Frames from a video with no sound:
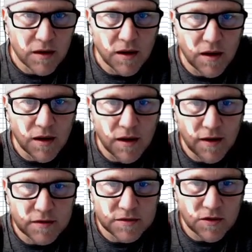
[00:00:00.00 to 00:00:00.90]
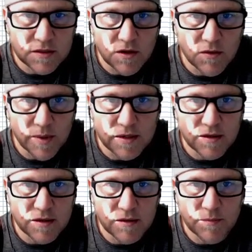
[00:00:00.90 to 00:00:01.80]
So let's go back
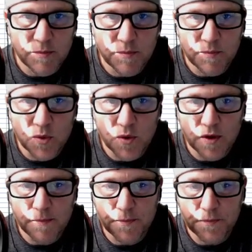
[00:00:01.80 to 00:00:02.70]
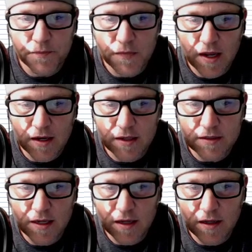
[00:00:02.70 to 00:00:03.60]
to the port, and let's
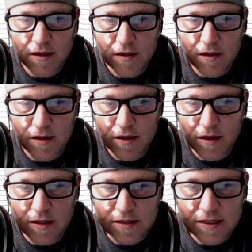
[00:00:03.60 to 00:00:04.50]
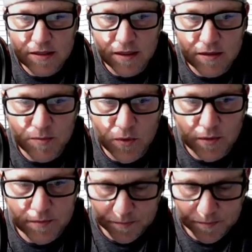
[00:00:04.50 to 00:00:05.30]
tell it a 6-inch port.